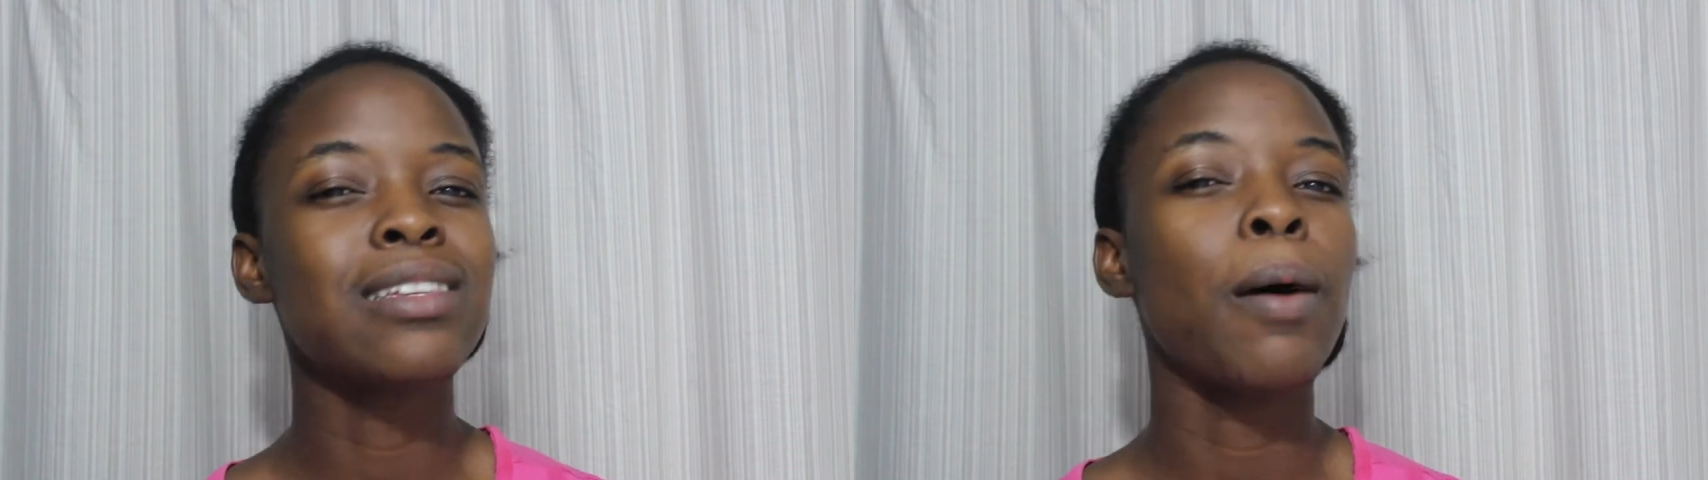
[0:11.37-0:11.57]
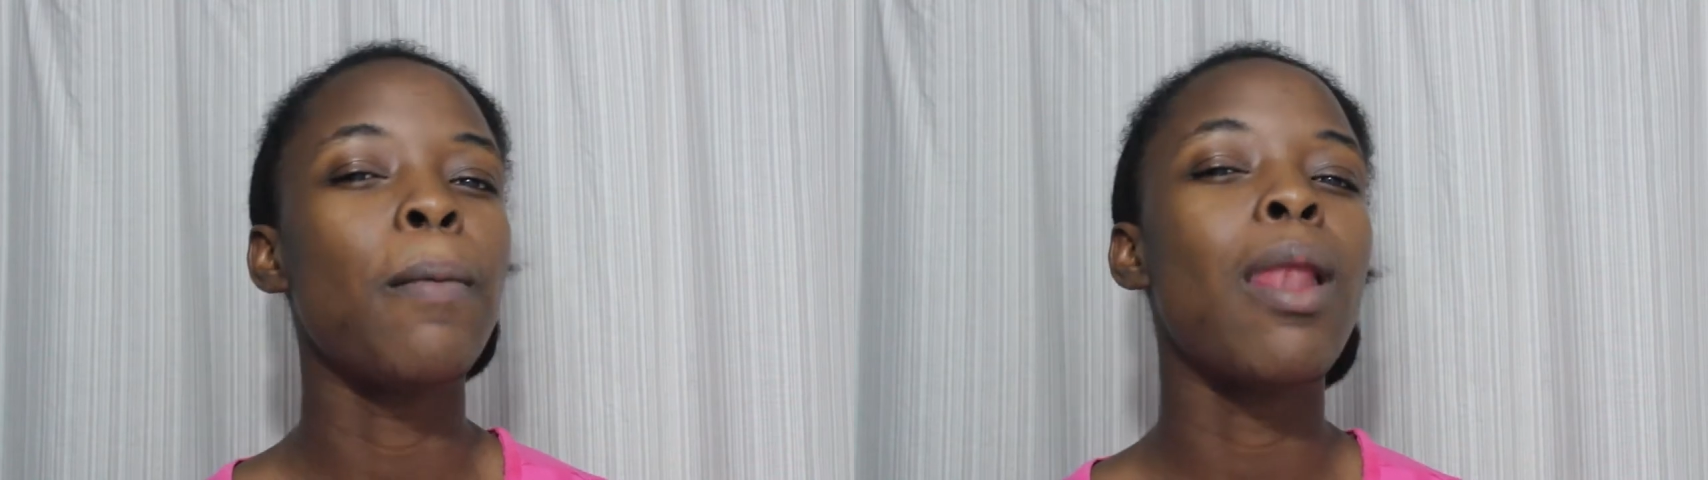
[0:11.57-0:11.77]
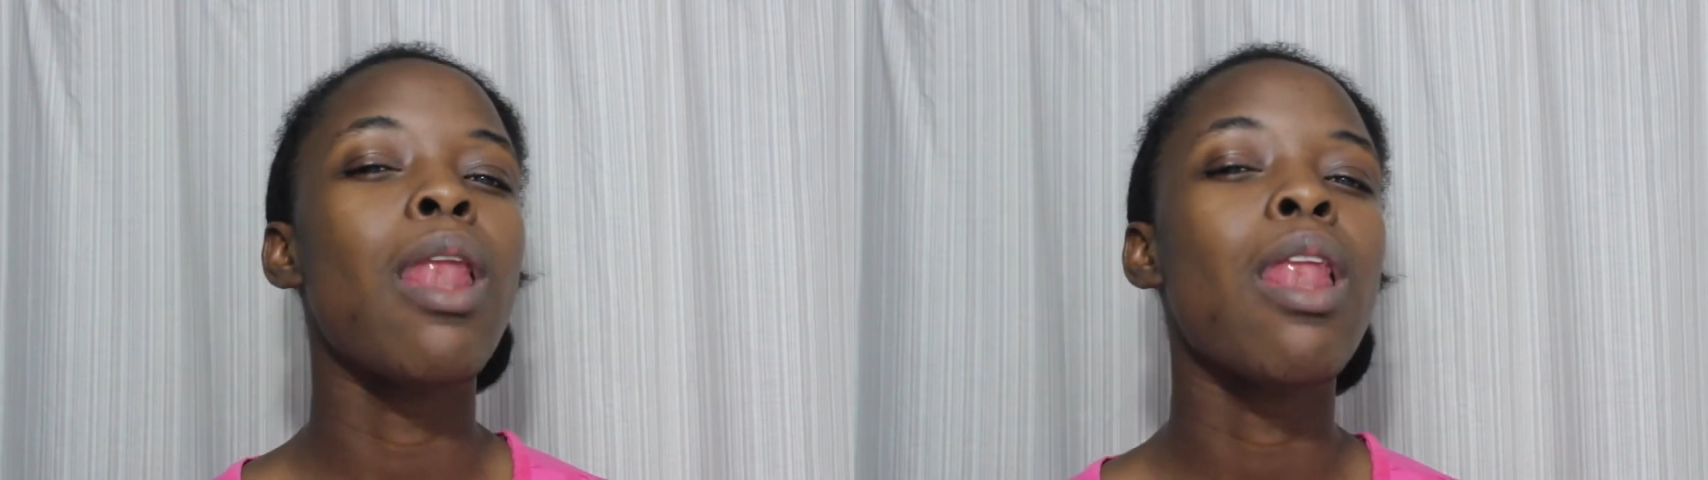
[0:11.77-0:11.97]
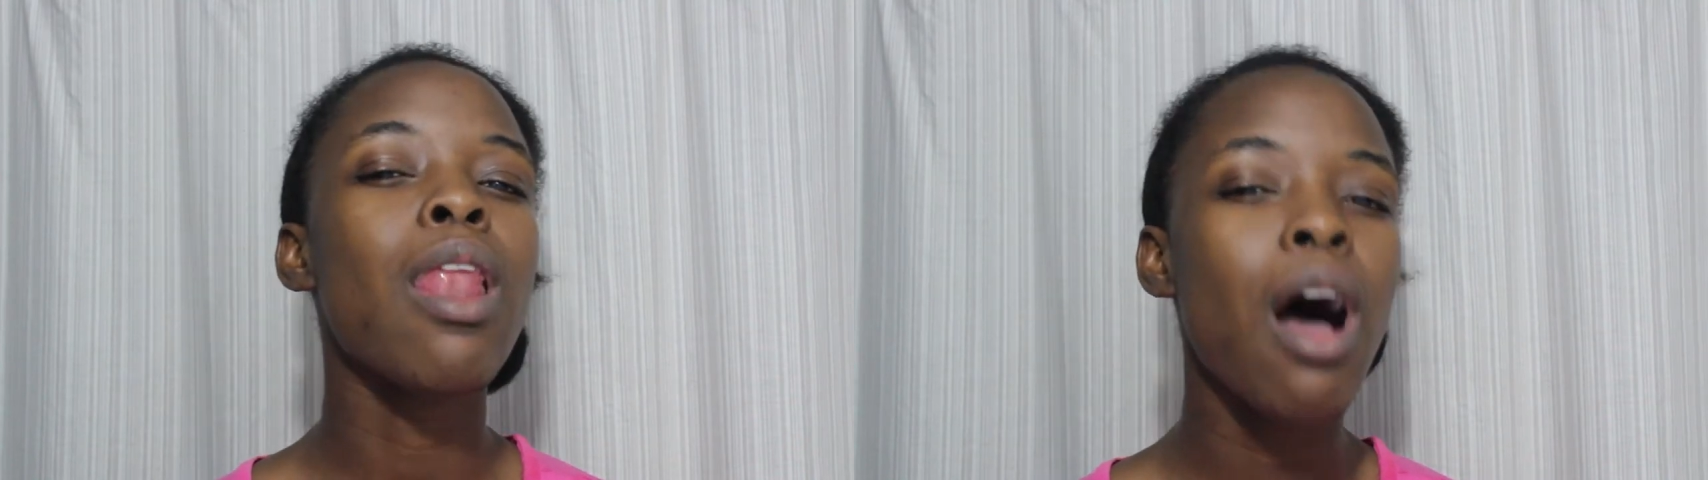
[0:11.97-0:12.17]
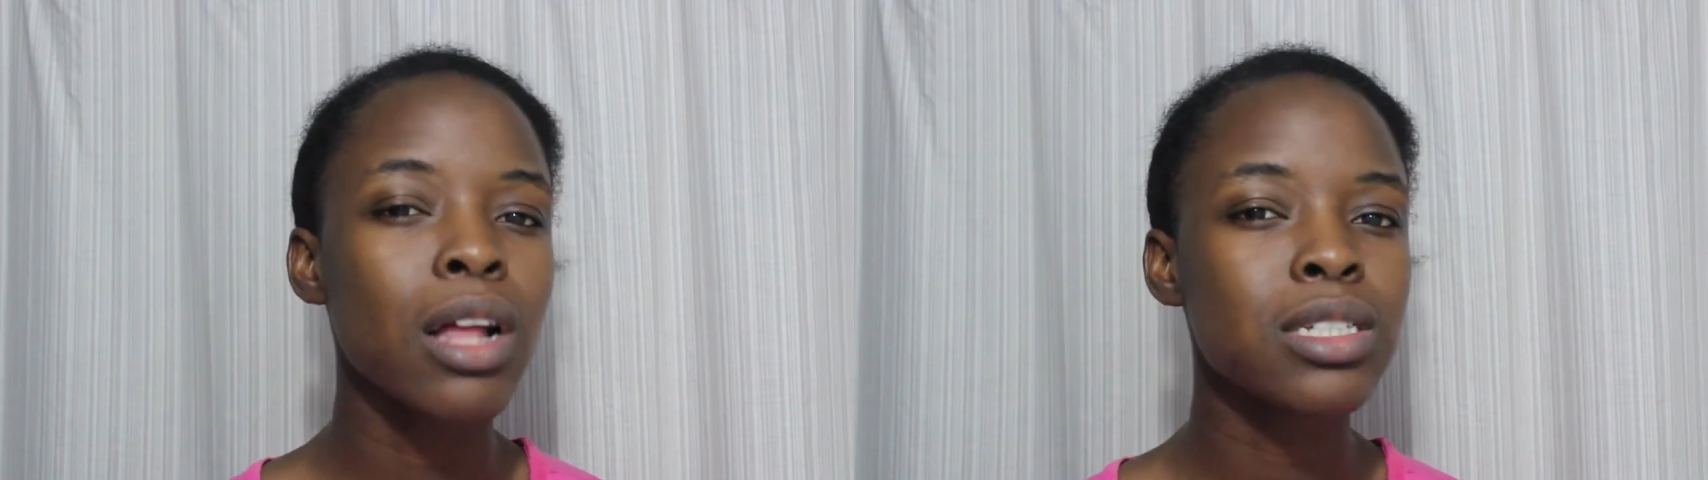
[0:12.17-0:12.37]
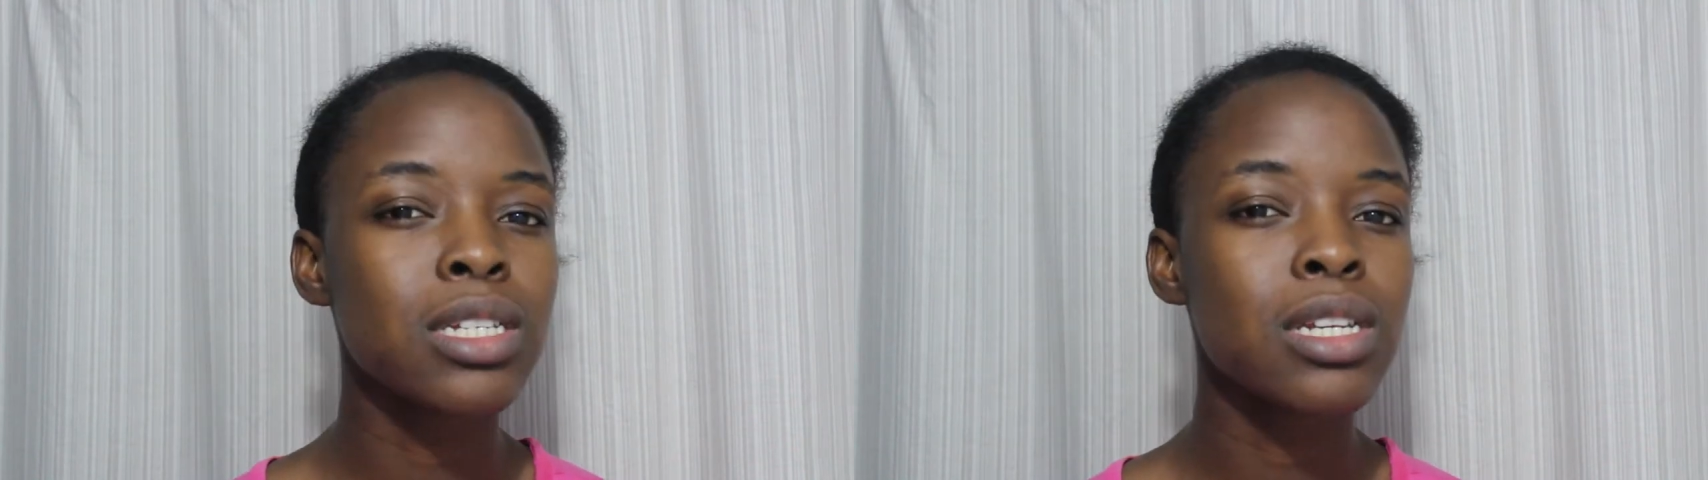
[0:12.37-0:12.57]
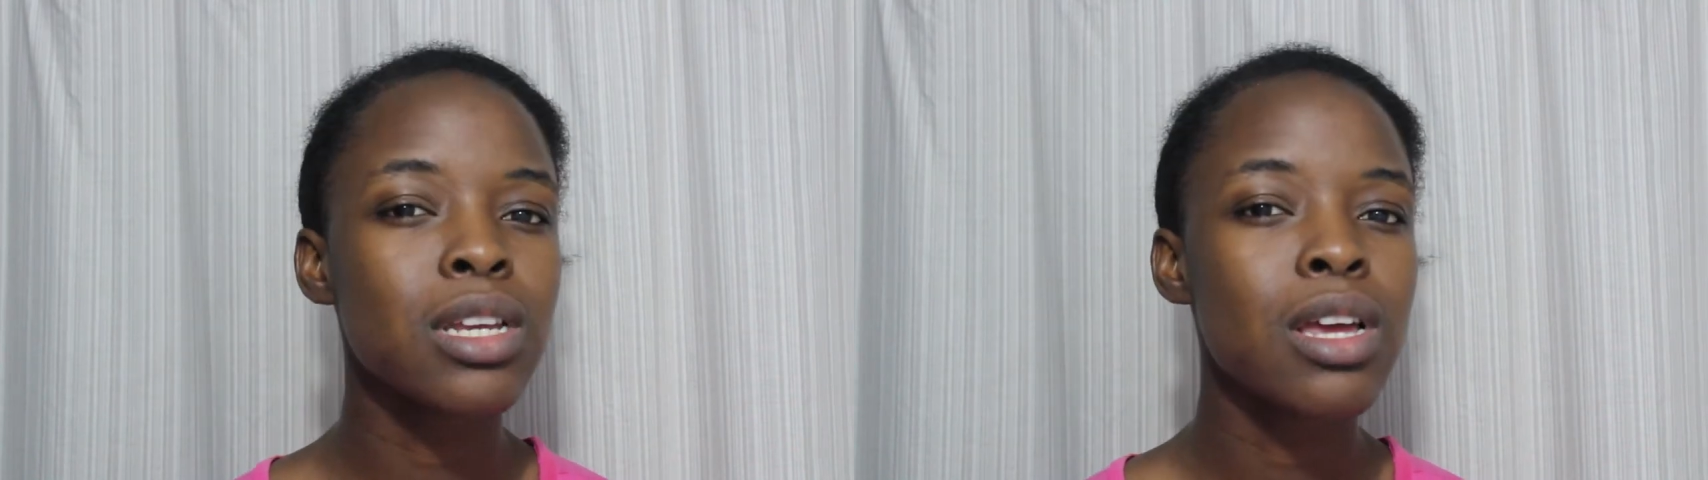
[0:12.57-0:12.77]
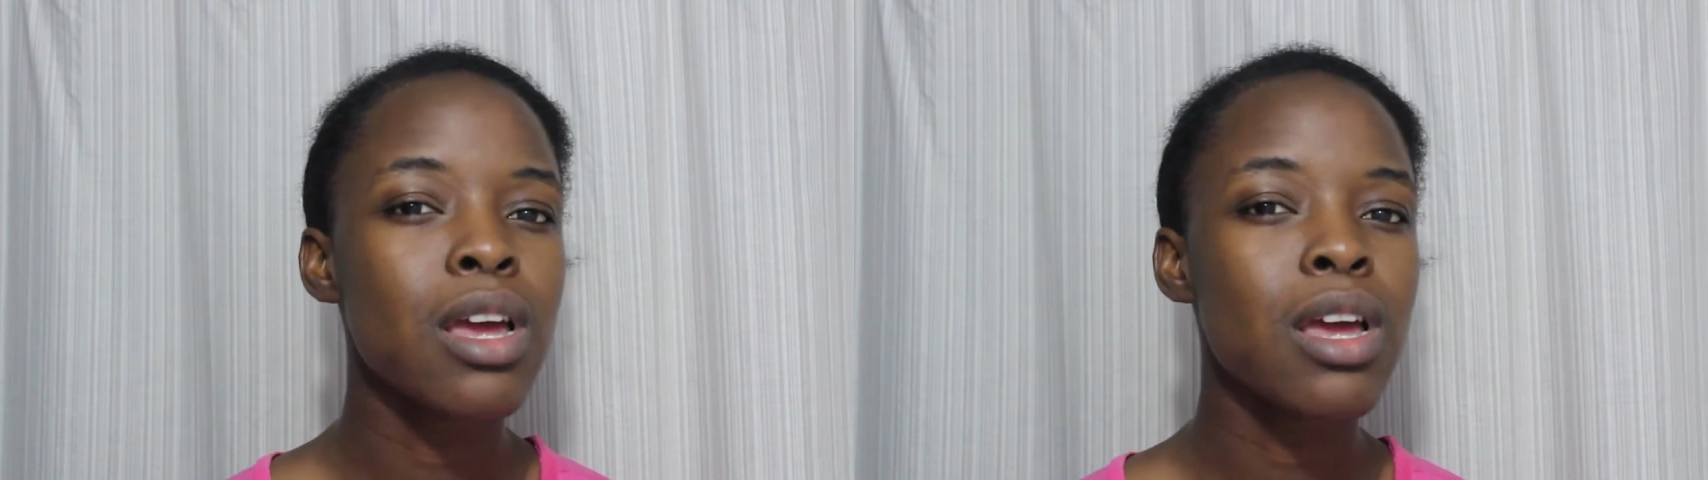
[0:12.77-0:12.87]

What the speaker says: a lot